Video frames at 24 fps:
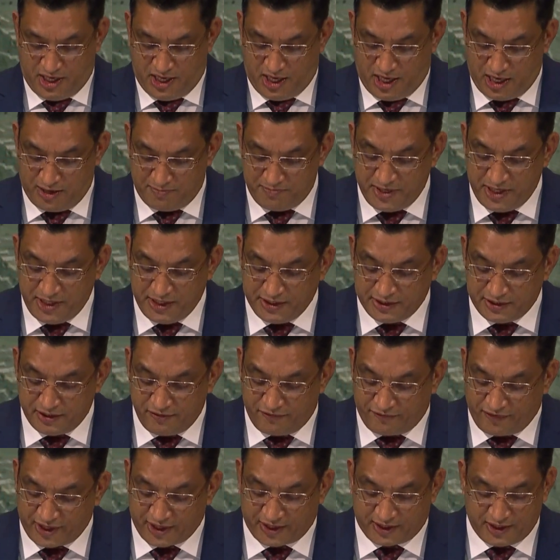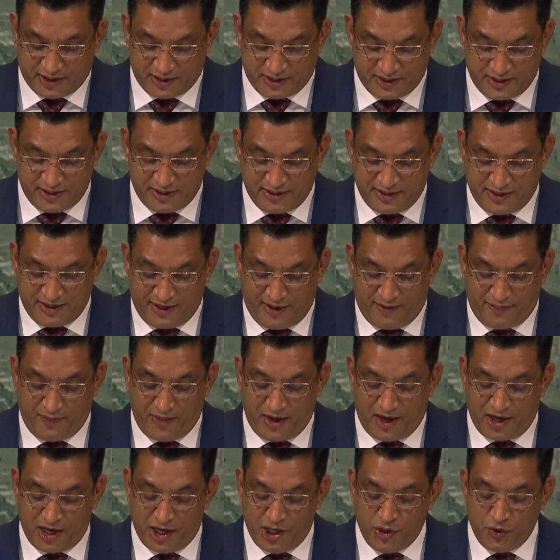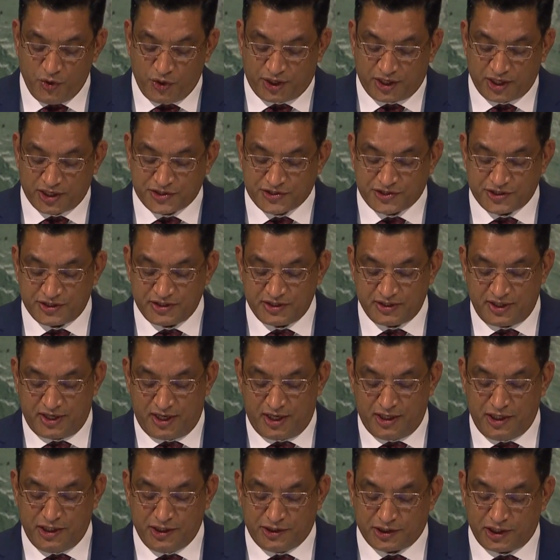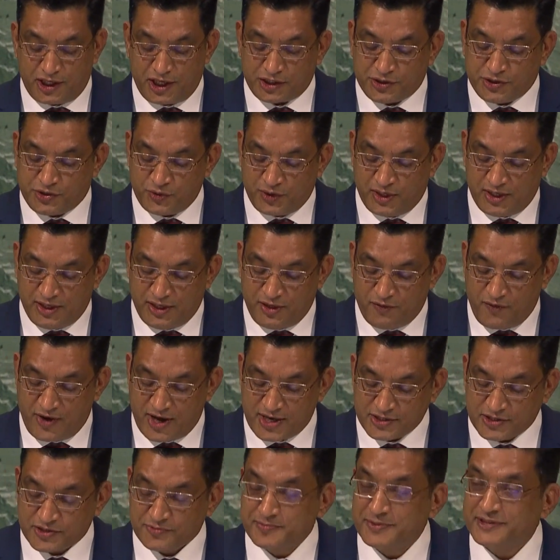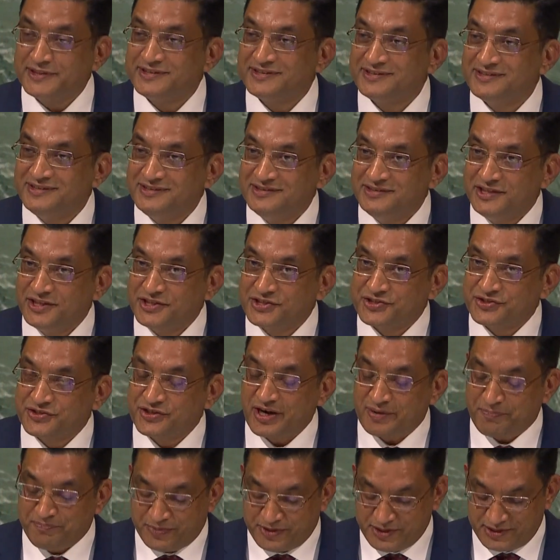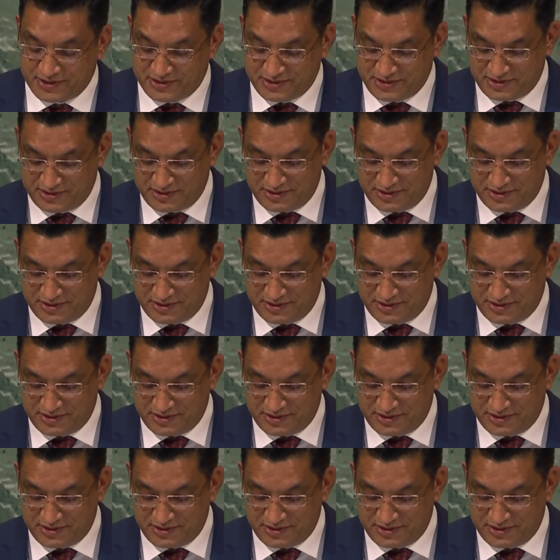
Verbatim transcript: are being affected and their education and intellectual advancement disrupted.